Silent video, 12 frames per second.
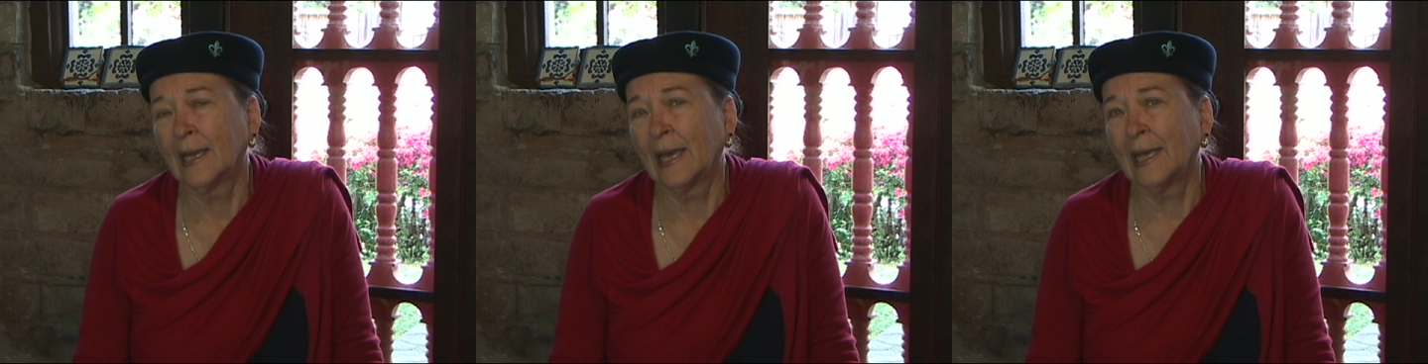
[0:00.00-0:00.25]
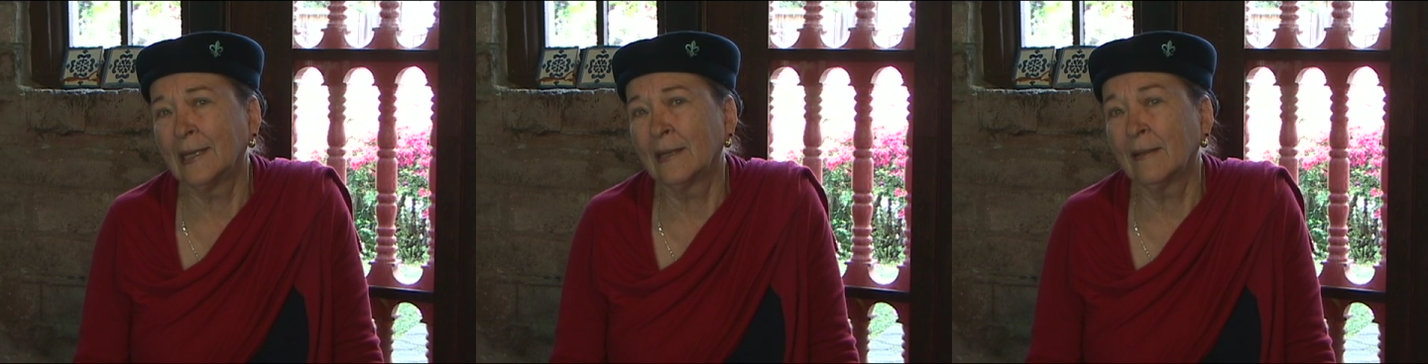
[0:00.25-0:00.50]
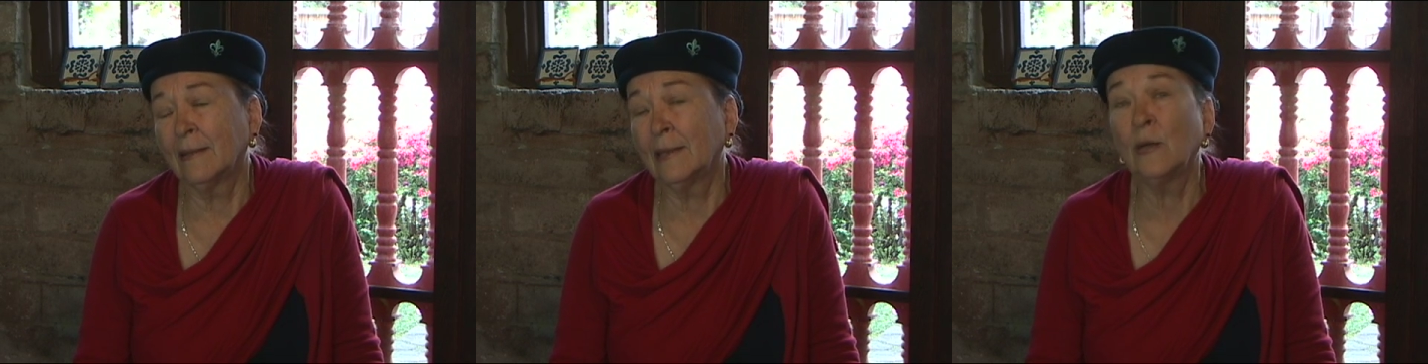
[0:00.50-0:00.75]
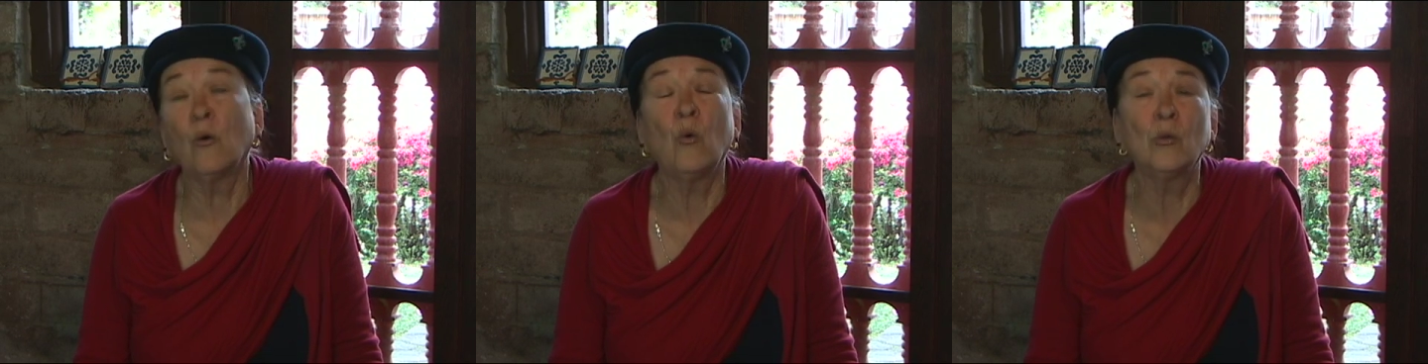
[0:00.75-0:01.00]
And
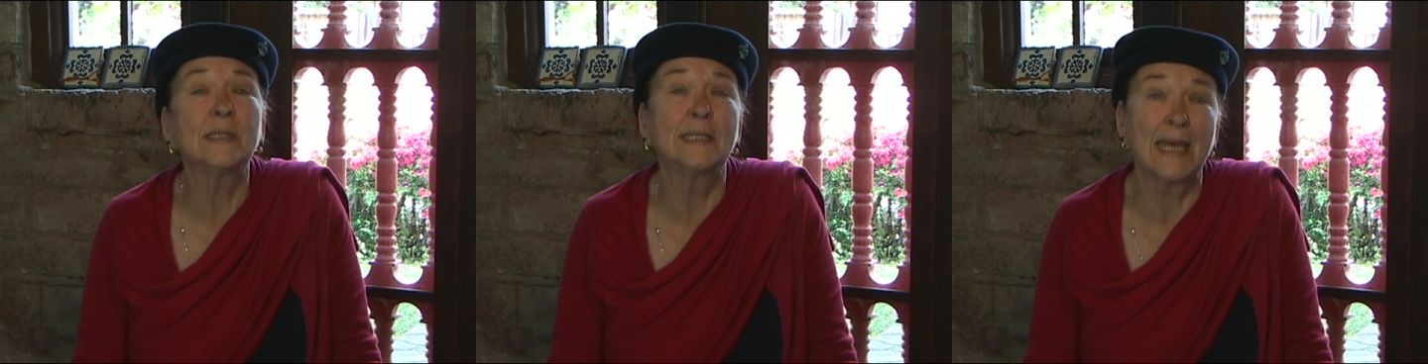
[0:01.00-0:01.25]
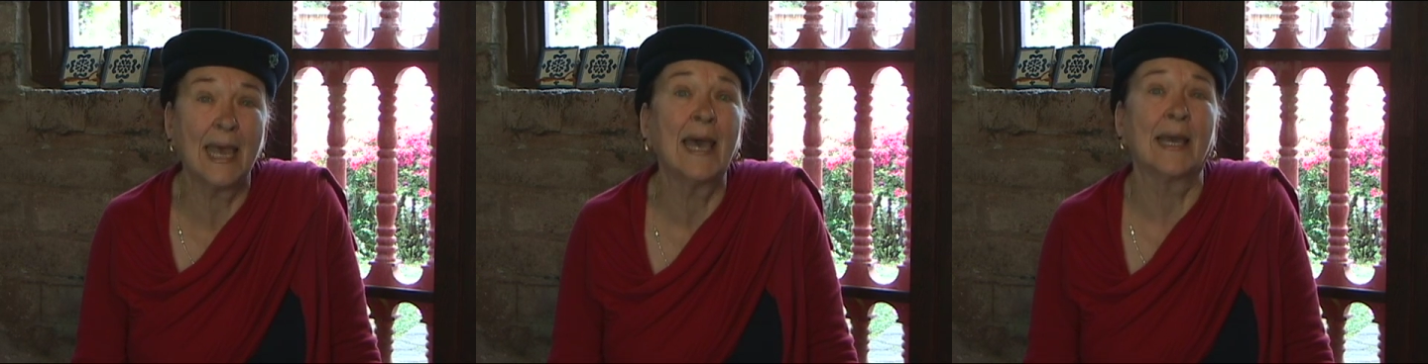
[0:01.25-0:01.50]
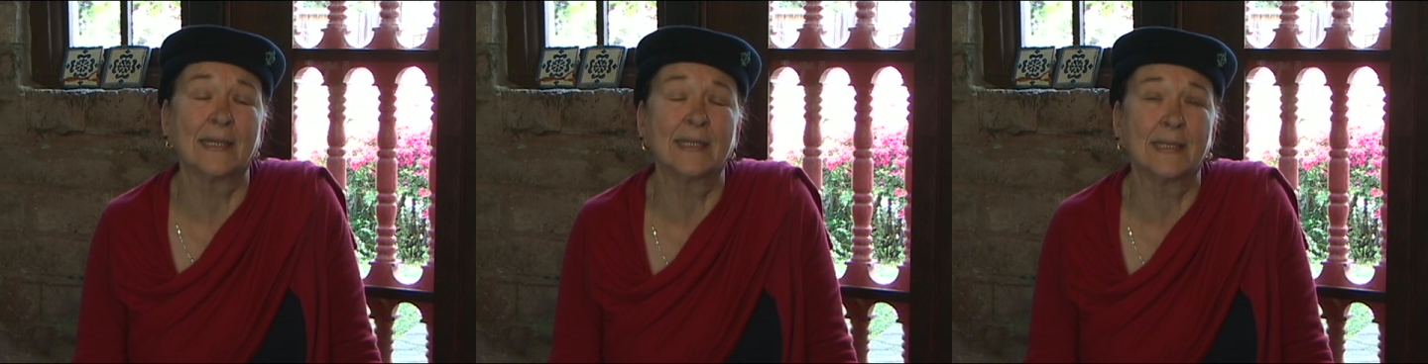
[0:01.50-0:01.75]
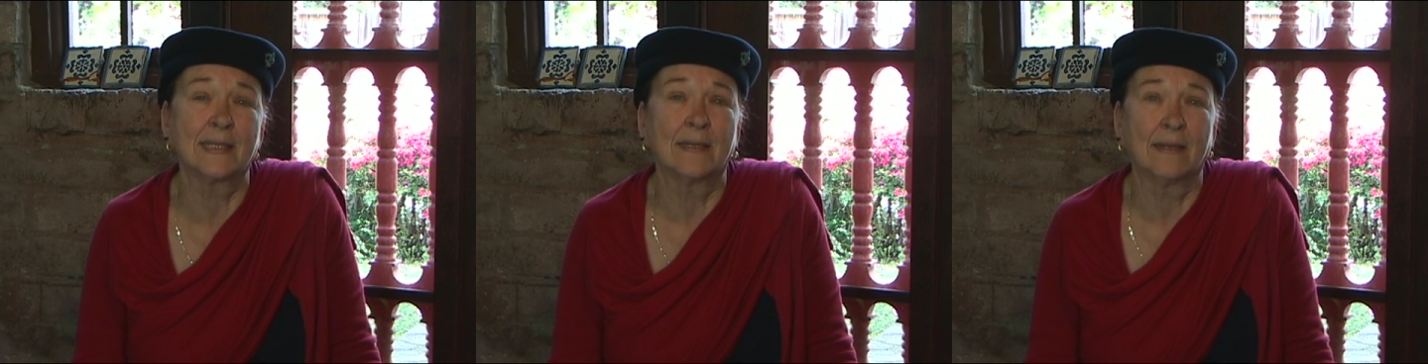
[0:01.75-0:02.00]
the old
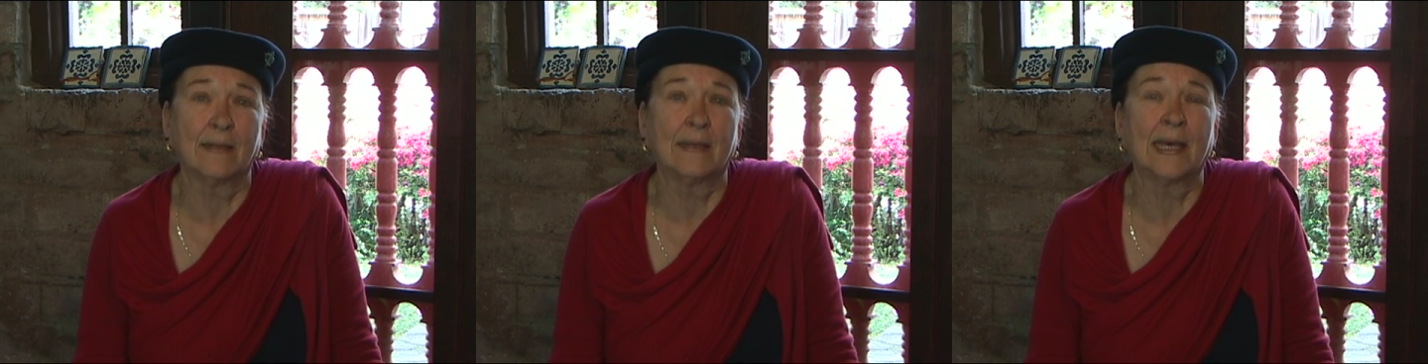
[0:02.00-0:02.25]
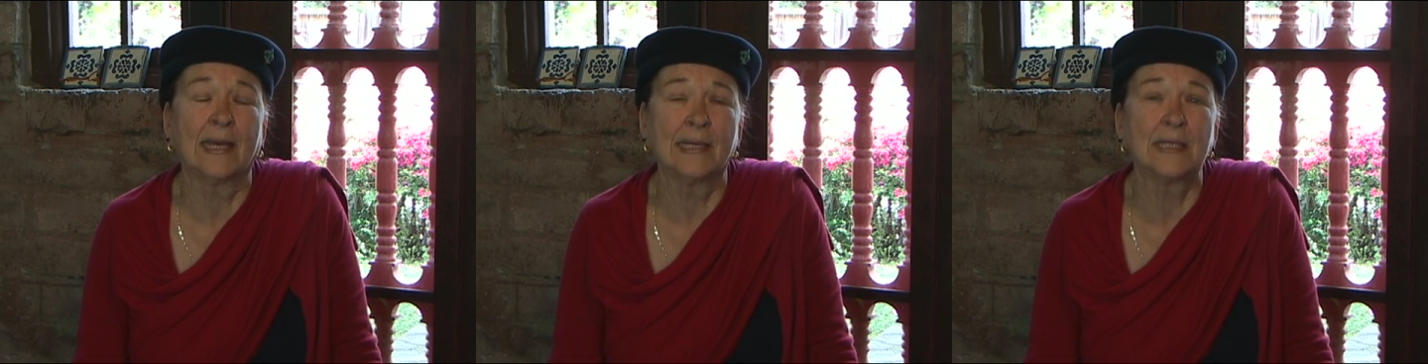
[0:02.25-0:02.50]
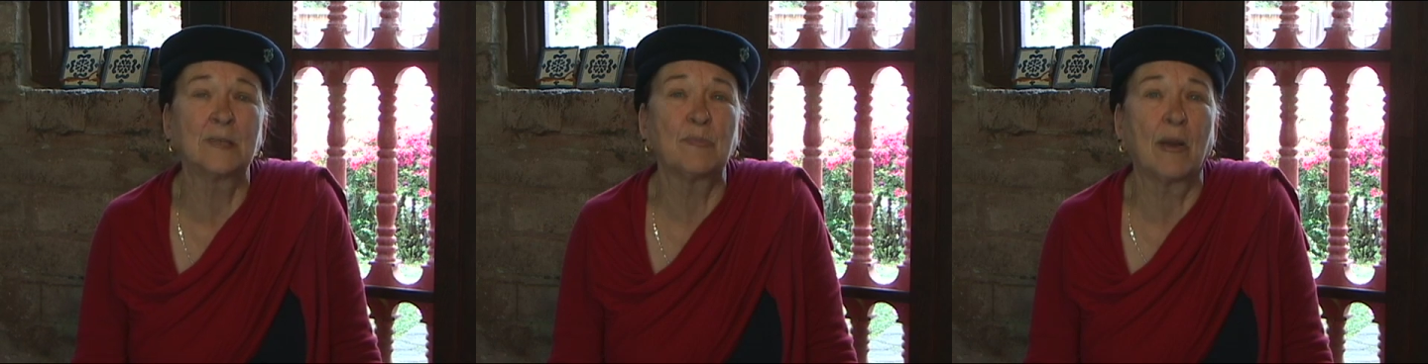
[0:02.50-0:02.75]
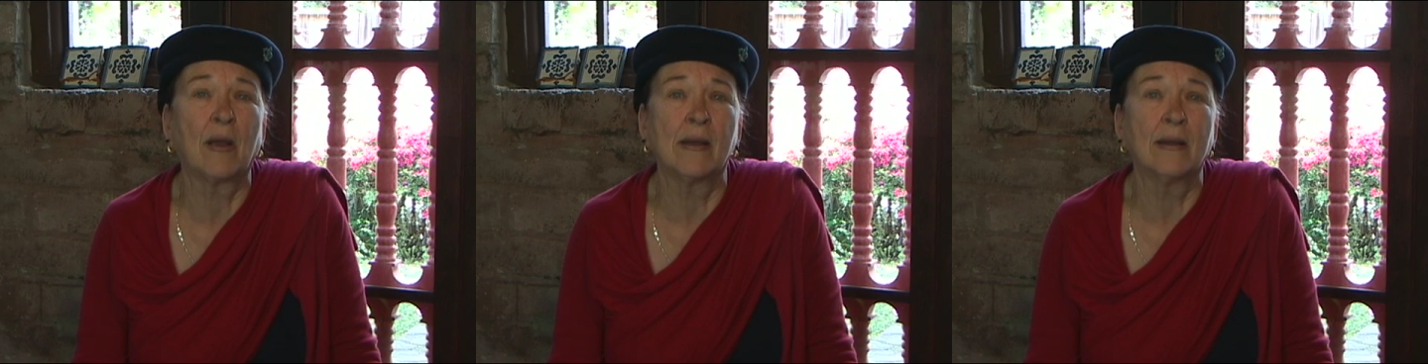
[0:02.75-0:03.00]
text that is
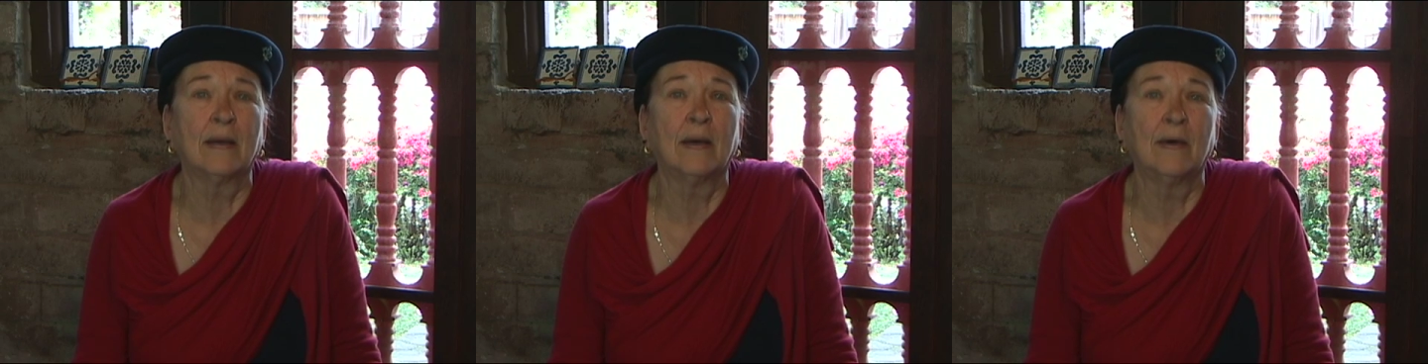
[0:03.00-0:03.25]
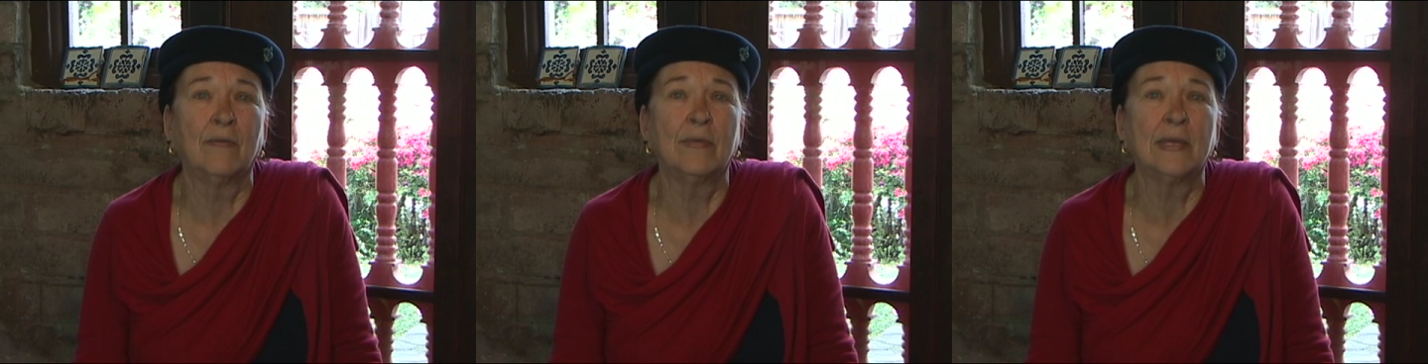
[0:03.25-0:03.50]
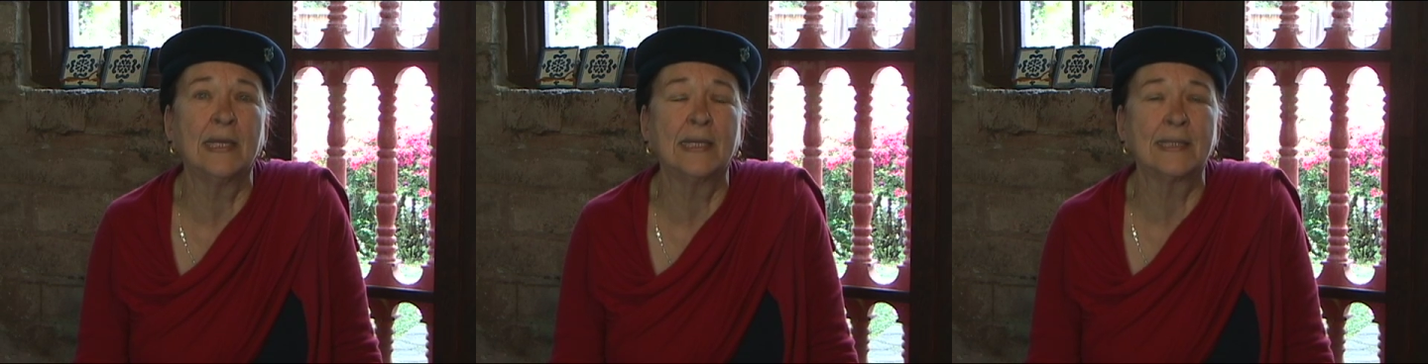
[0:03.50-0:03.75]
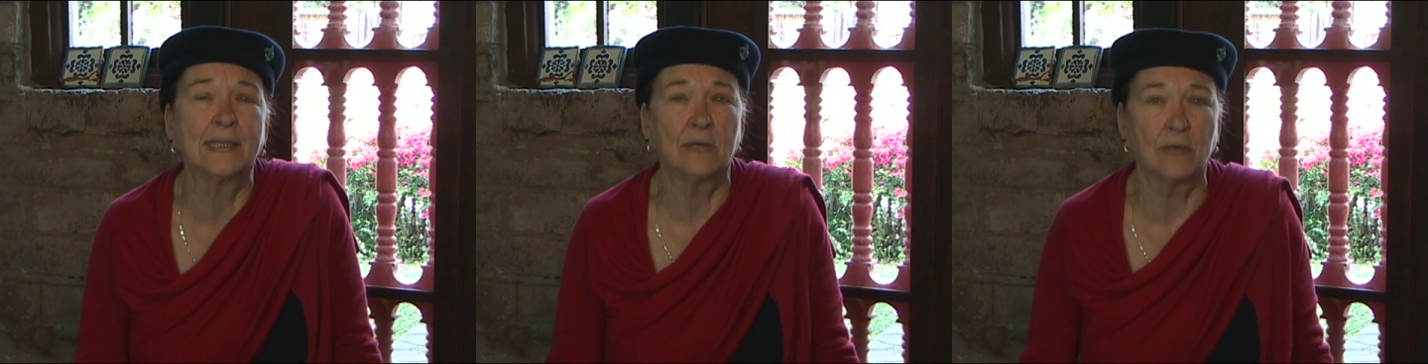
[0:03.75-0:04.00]
part of the
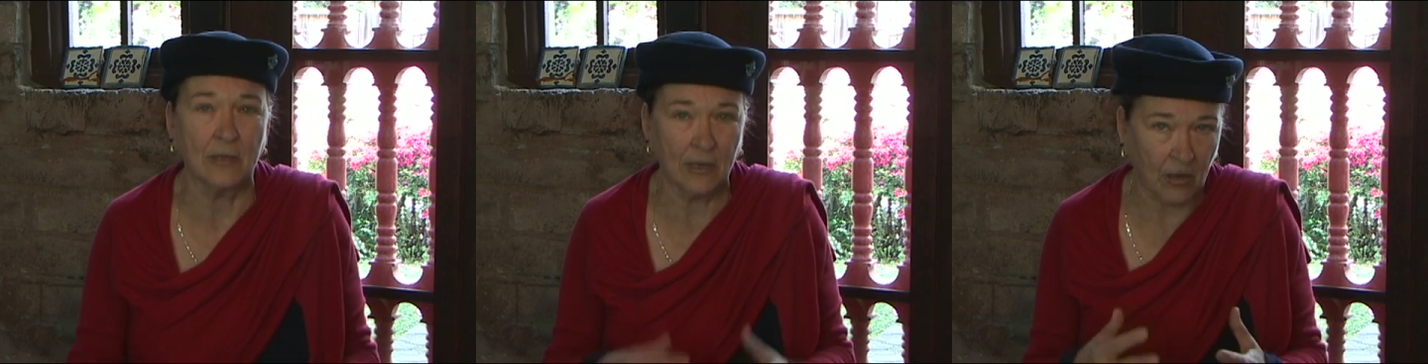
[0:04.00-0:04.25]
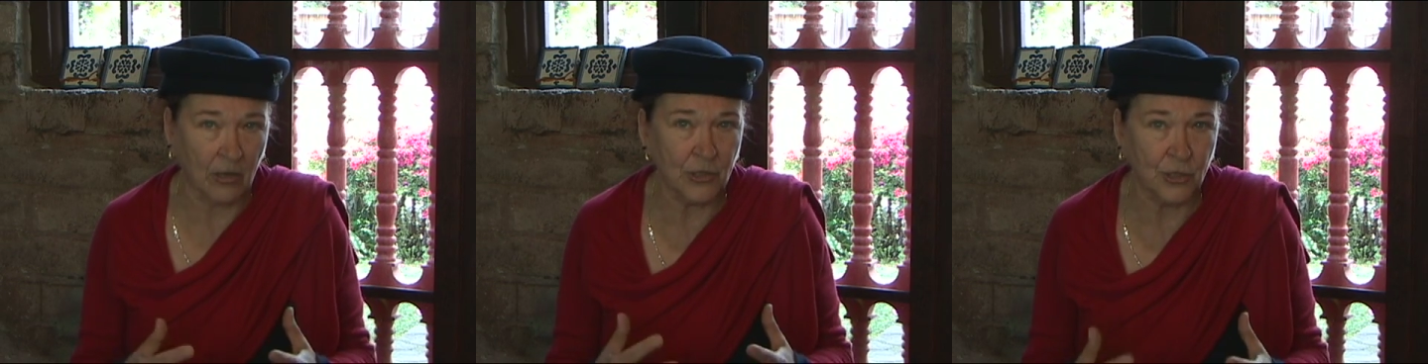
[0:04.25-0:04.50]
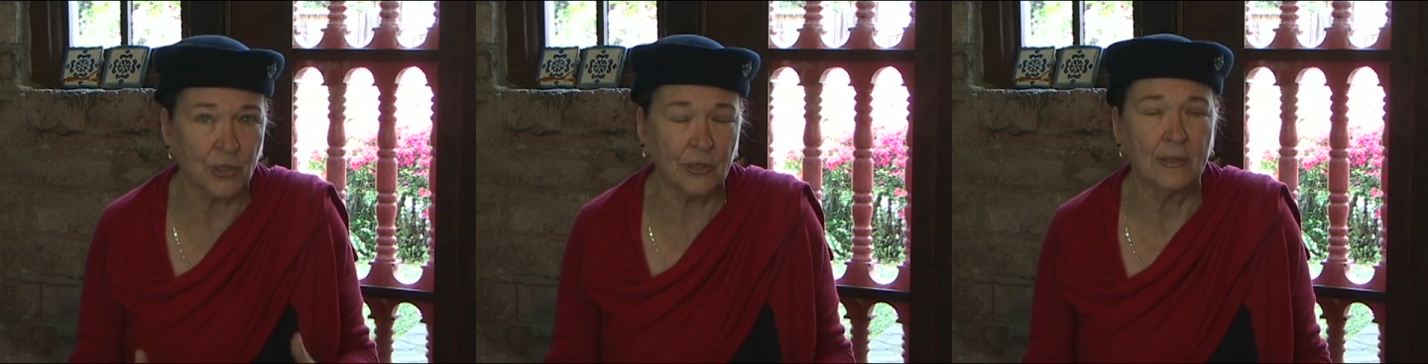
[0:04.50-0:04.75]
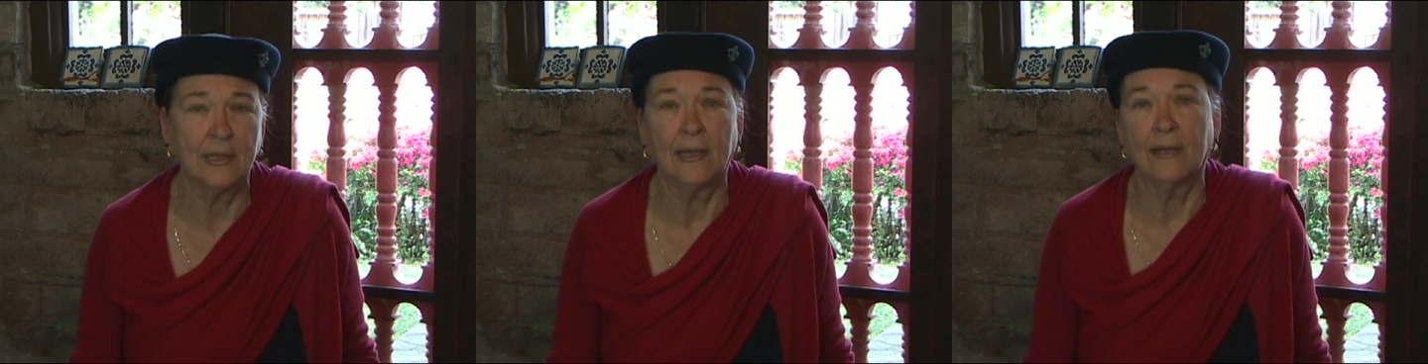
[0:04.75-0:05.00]
silk culture